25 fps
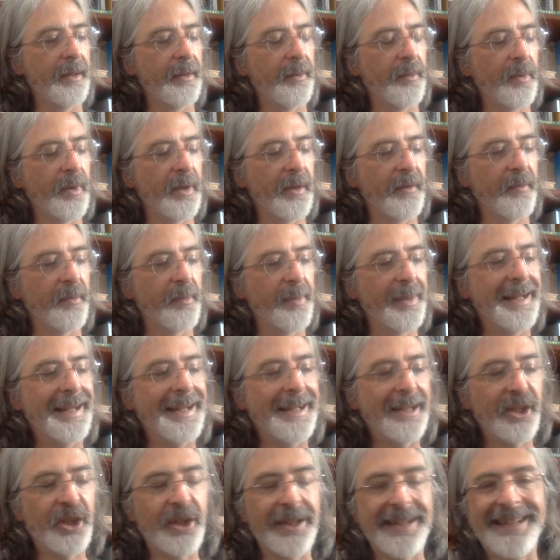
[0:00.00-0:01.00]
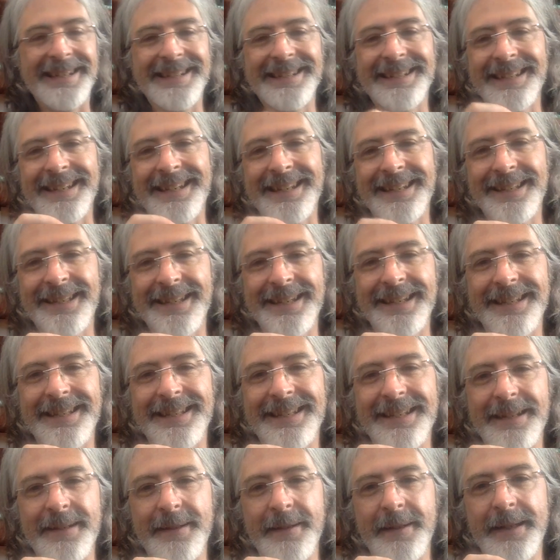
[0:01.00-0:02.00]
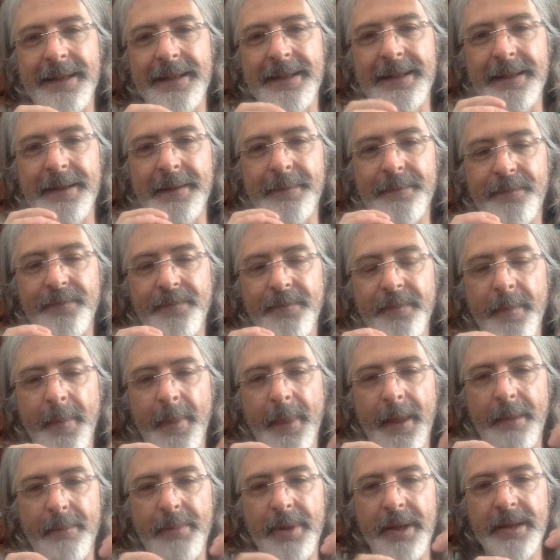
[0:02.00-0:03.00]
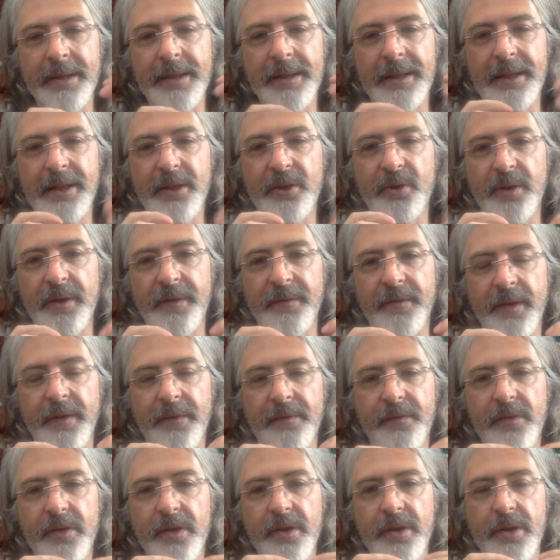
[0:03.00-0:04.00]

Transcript: whatever. But actually, it's a personal history of